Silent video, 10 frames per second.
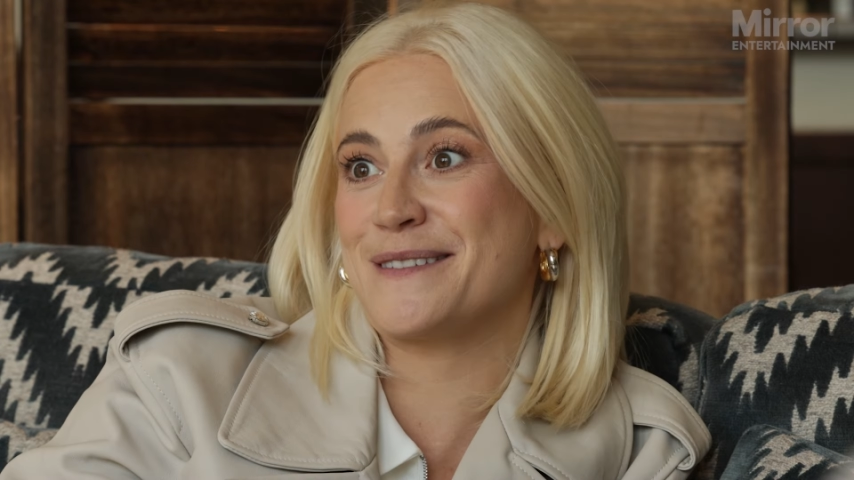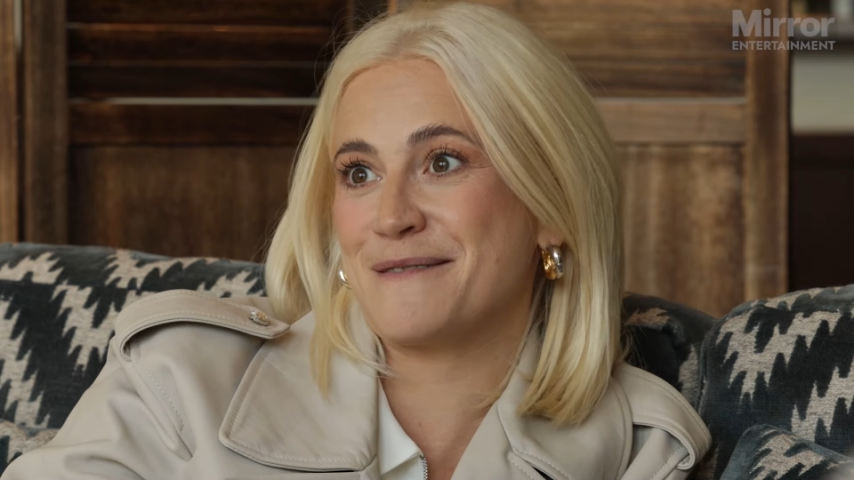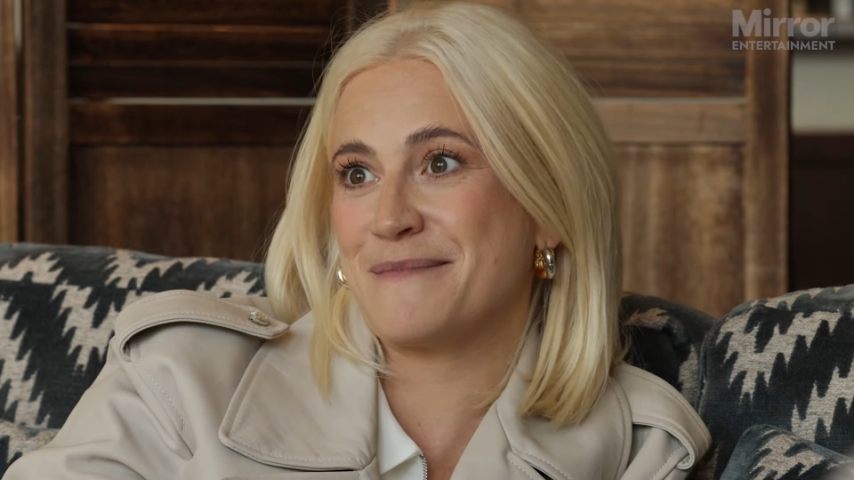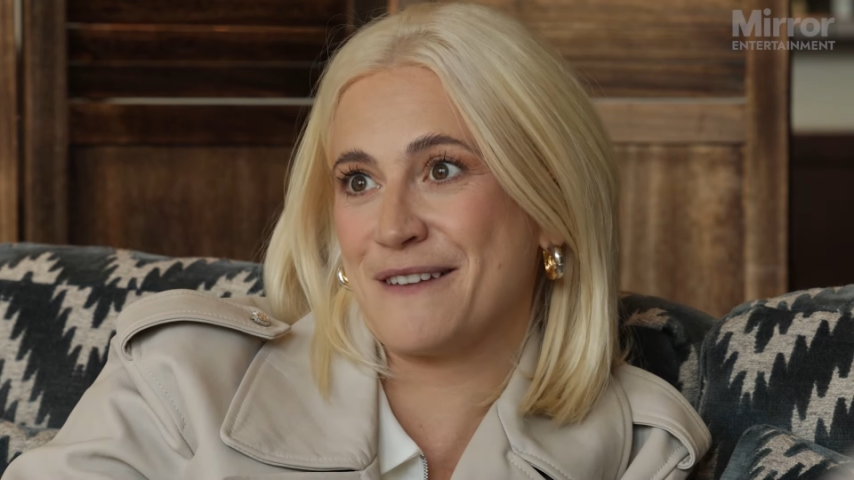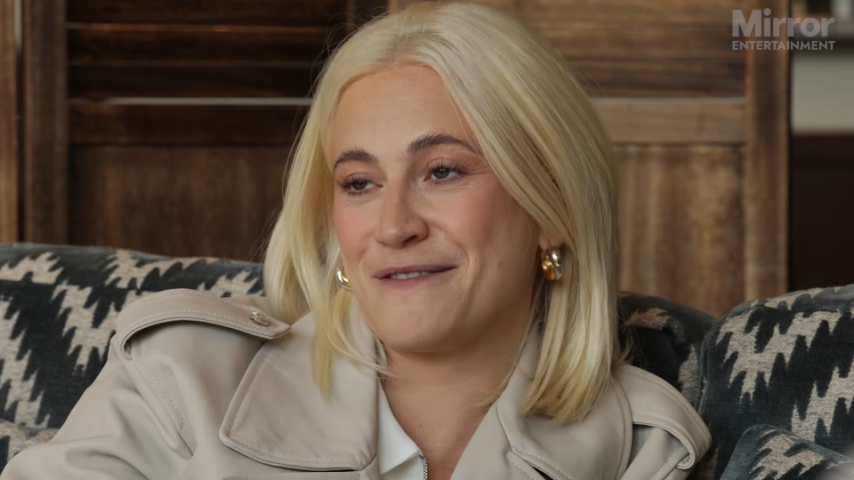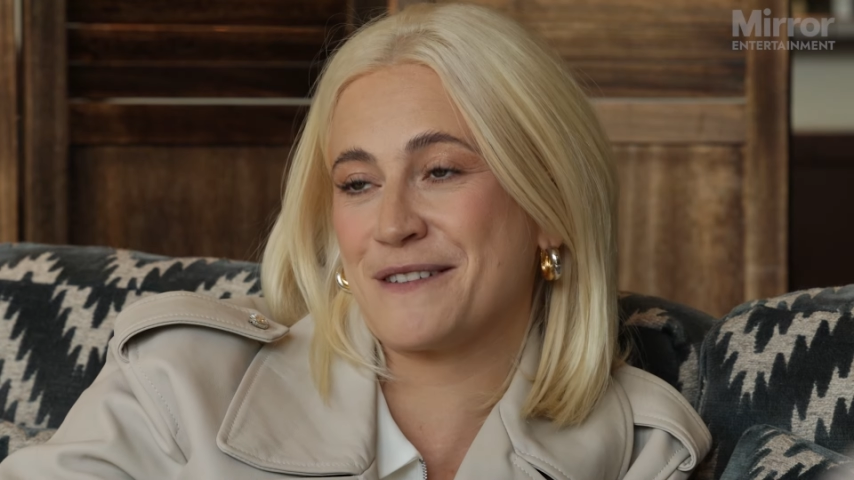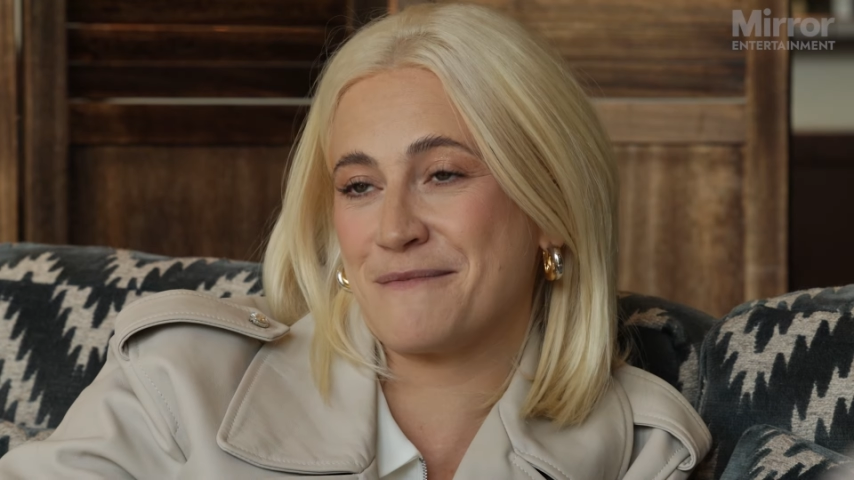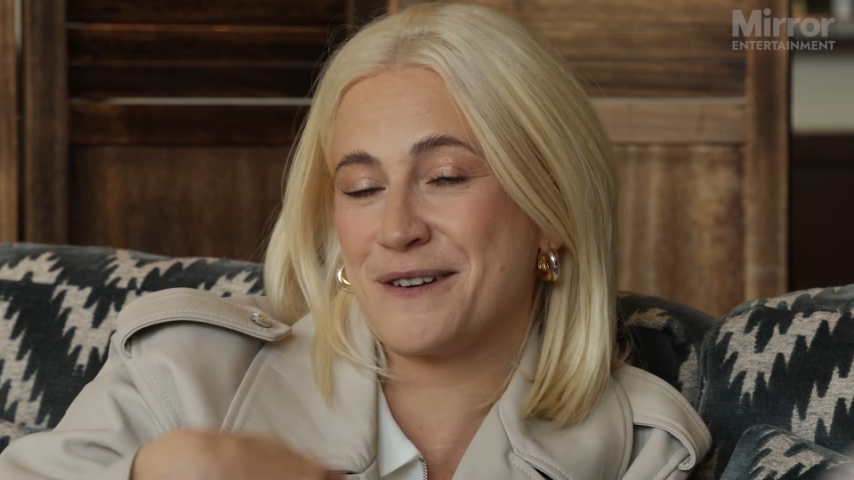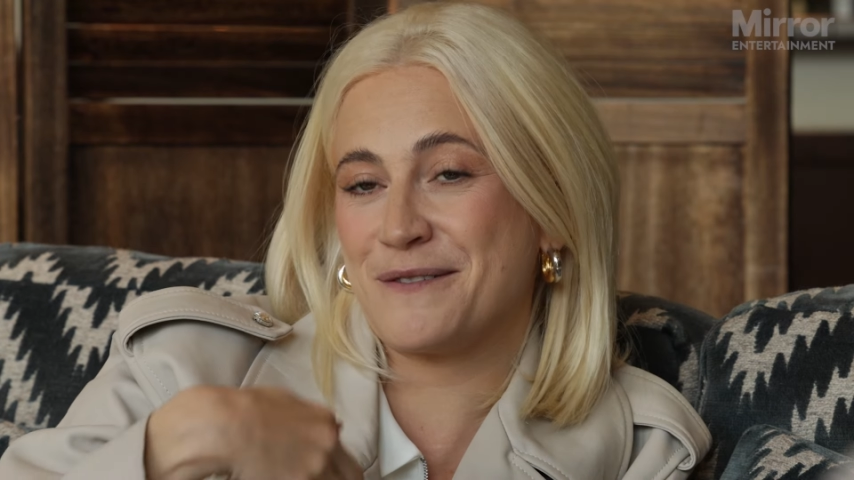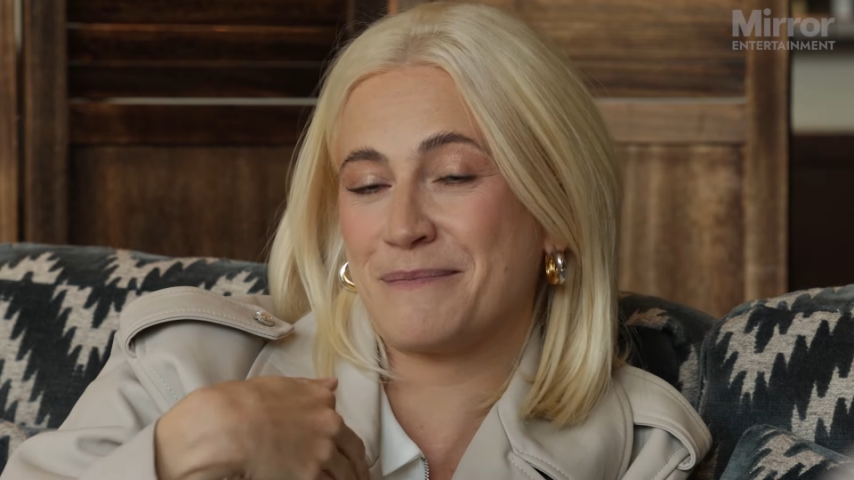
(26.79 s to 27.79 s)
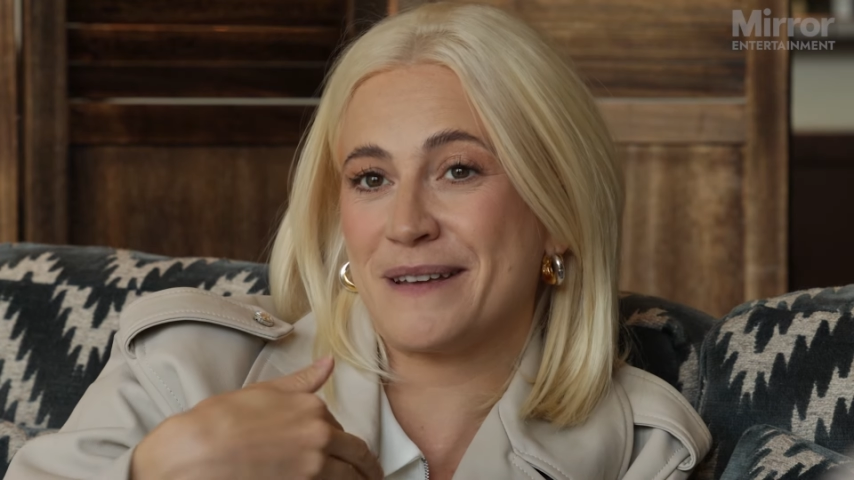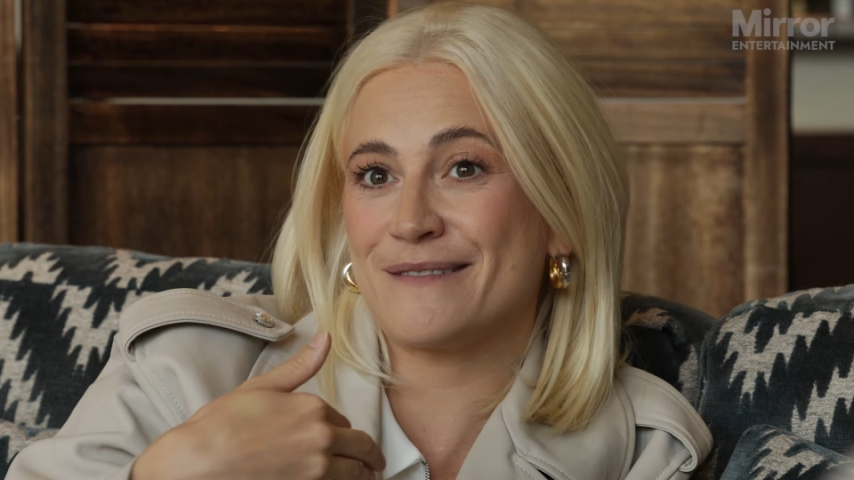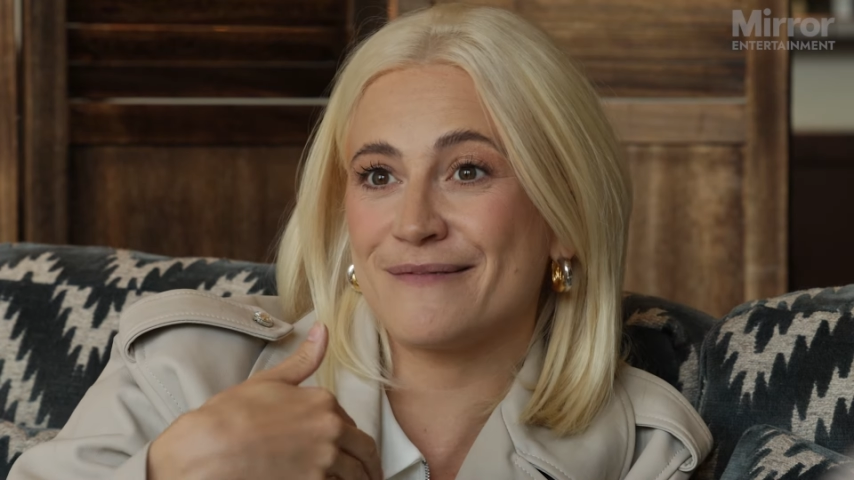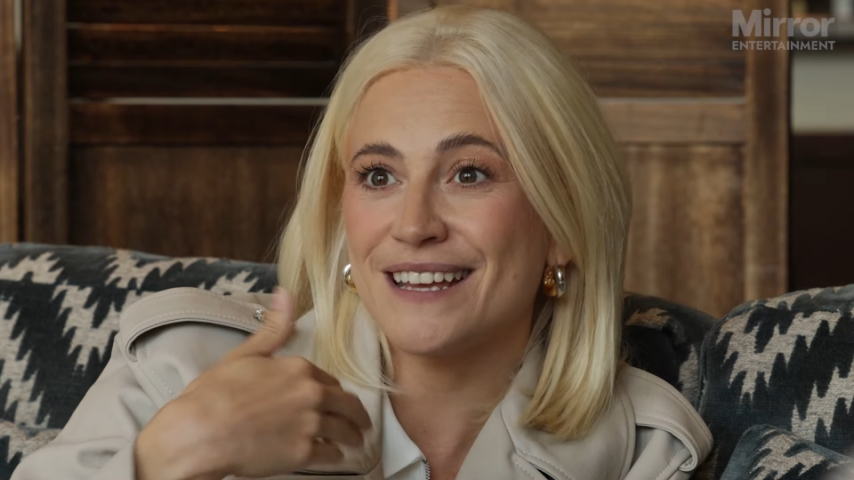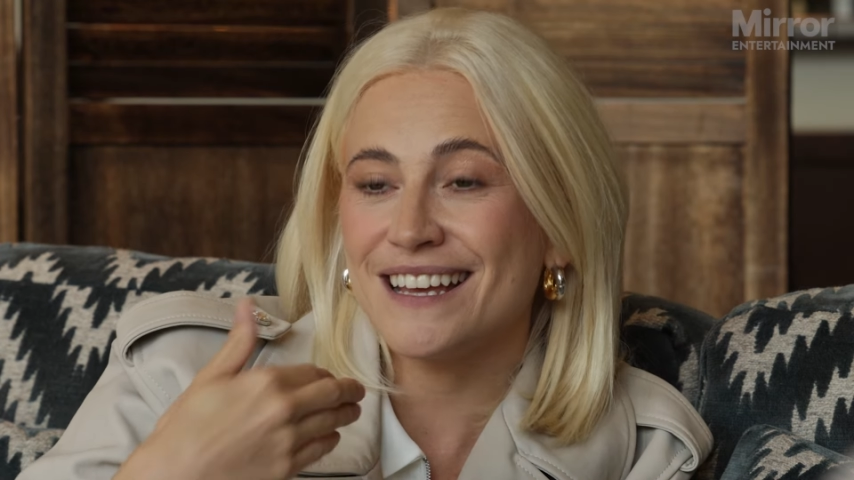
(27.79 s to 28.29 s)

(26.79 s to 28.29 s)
to me for someone who's been